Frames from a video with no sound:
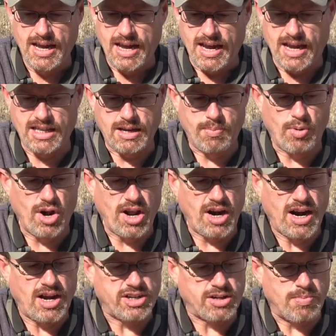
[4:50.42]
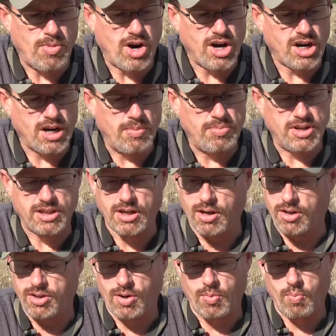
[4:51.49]
and they brought it out to market, but
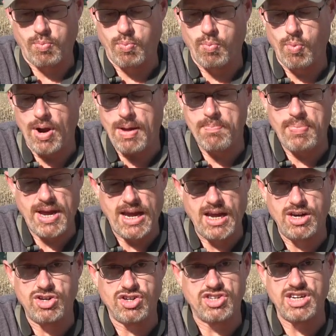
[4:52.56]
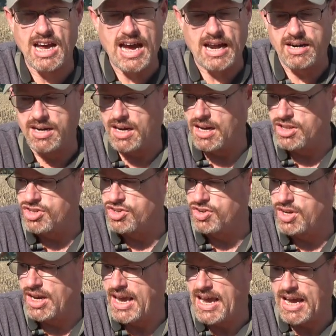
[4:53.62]
their web page is not done, so
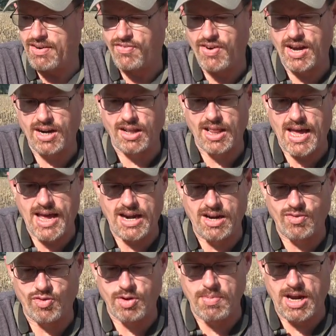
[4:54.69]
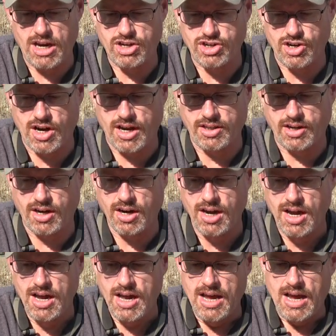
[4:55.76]
you can't find a lot of information on there.
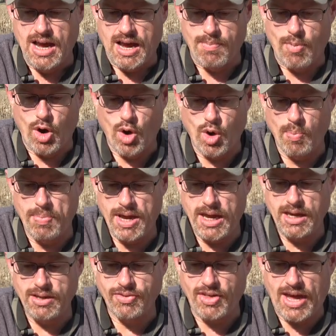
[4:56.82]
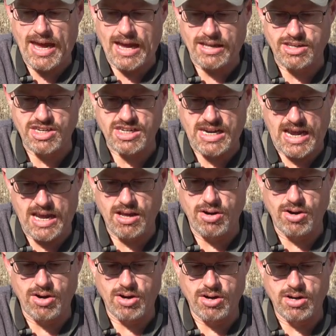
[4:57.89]
I'm hoping that
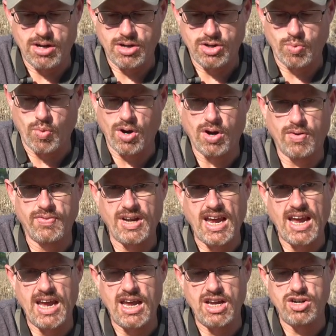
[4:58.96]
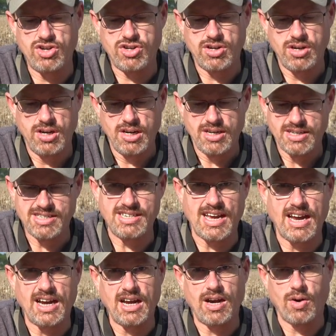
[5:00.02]
standard 12 gauge
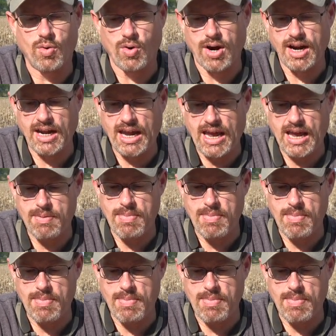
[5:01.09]
Sega or AK